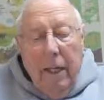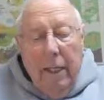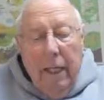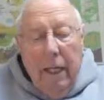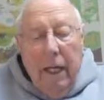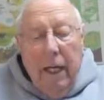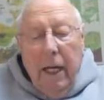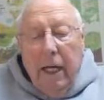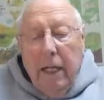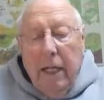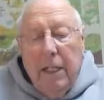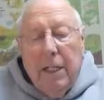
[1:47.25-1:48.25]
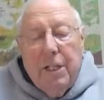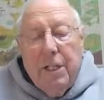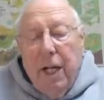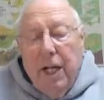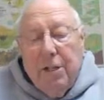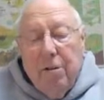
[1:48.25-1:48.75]
the Canadian
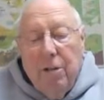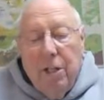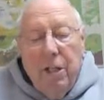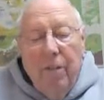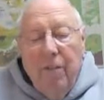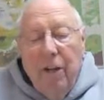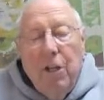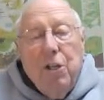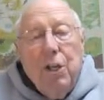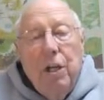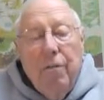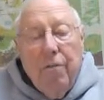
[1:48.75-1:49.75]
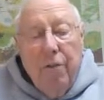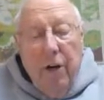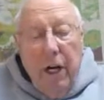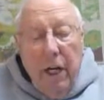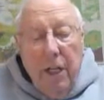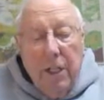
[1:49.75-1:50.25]
disastrous invasion of
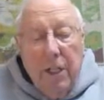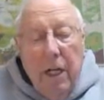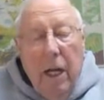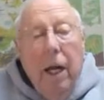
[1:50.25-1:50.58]
France,